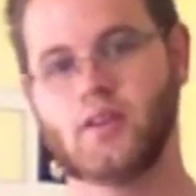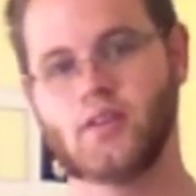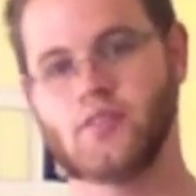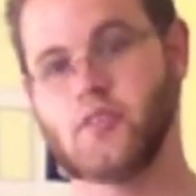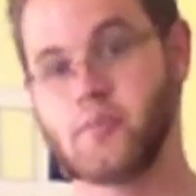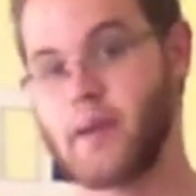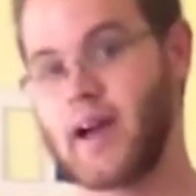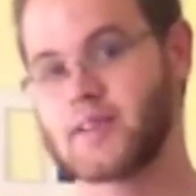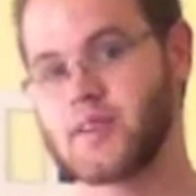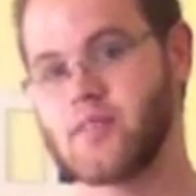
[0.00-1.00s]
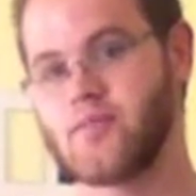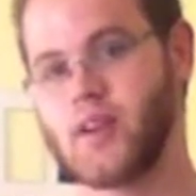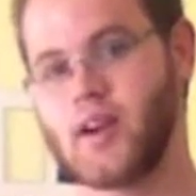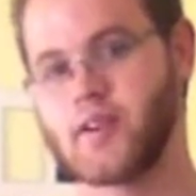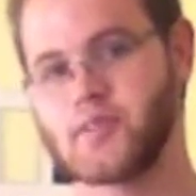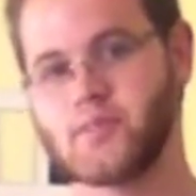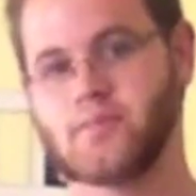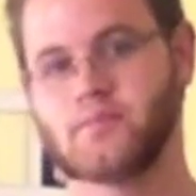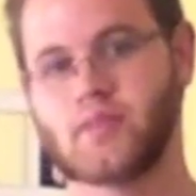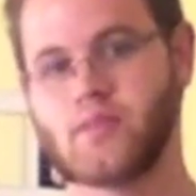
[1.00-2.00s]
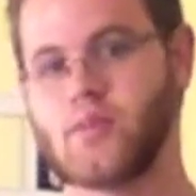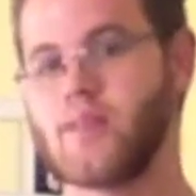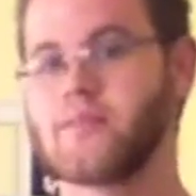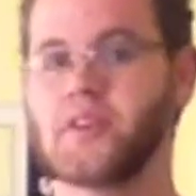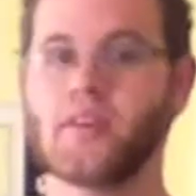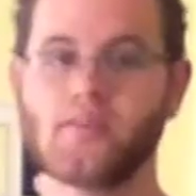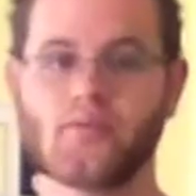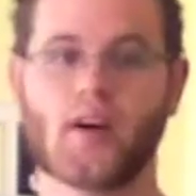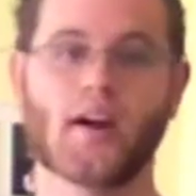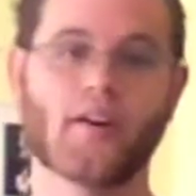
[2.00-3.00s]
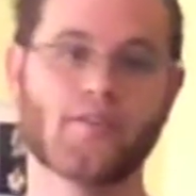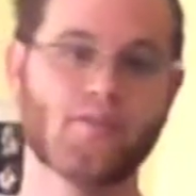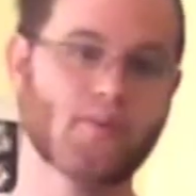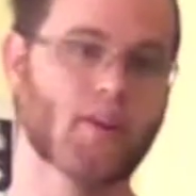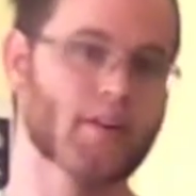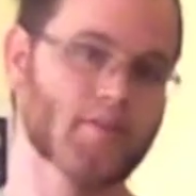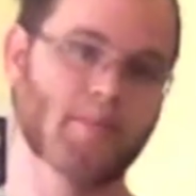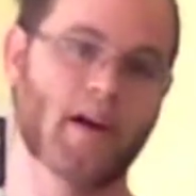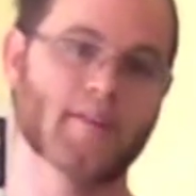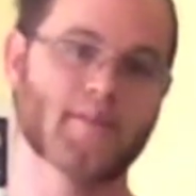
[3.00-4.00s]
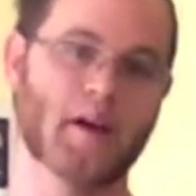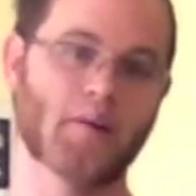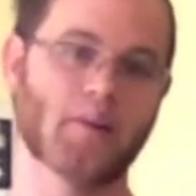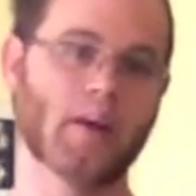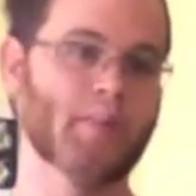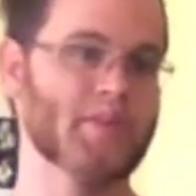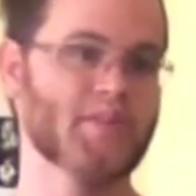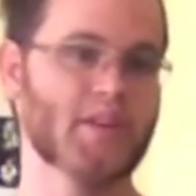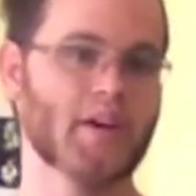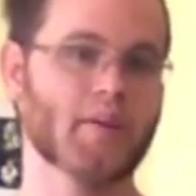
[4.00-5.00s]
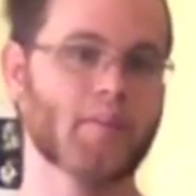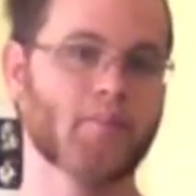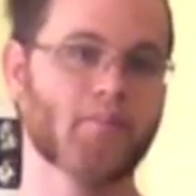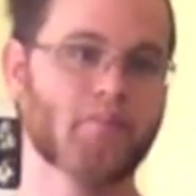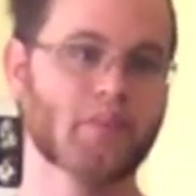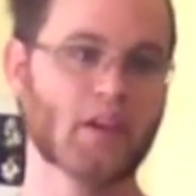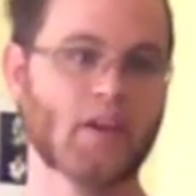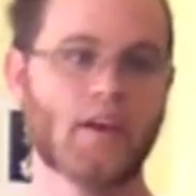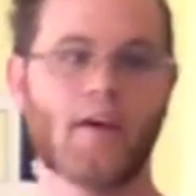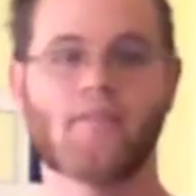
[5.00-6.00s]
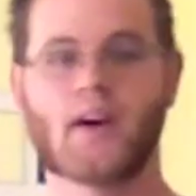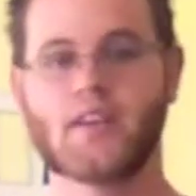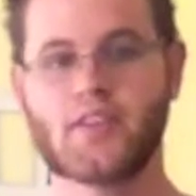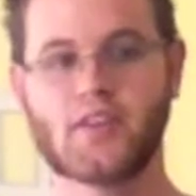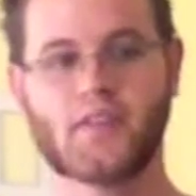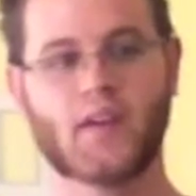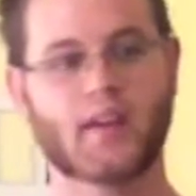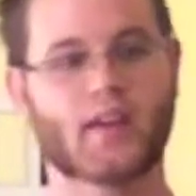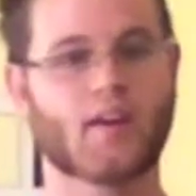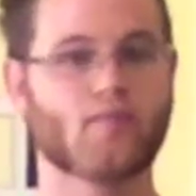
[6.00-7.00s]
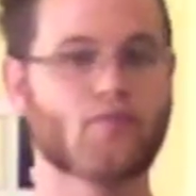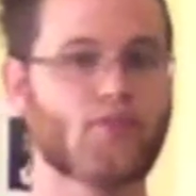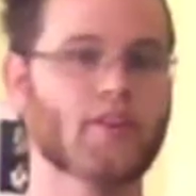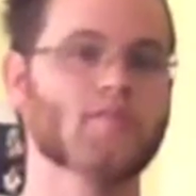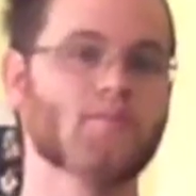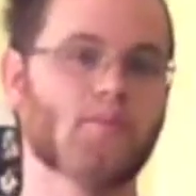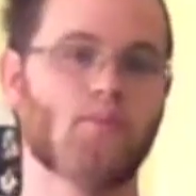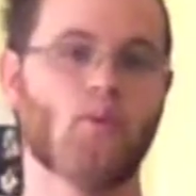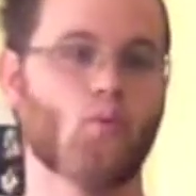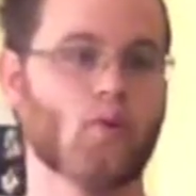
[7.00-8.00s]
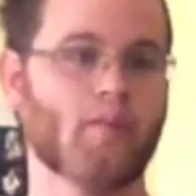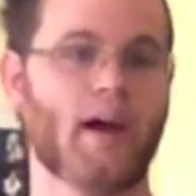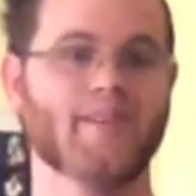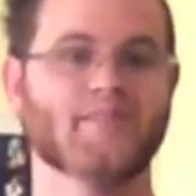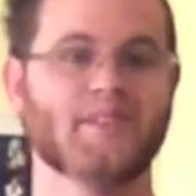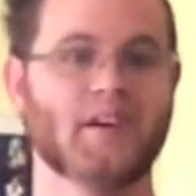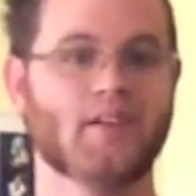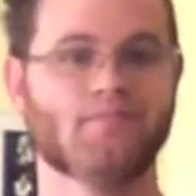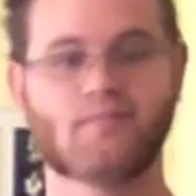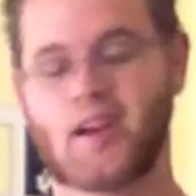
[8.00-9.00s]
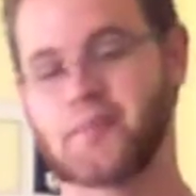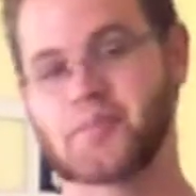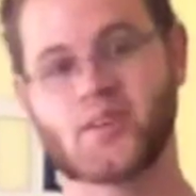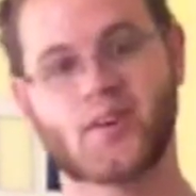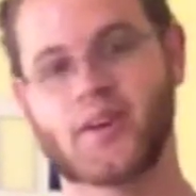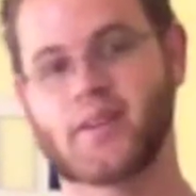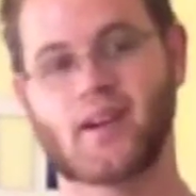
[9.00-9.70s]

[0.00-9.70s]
You can pass out flyers. If you have another flyer you would like to pass out, let me see it. If I think that it conflicts with what we're passing out, I'm sorry.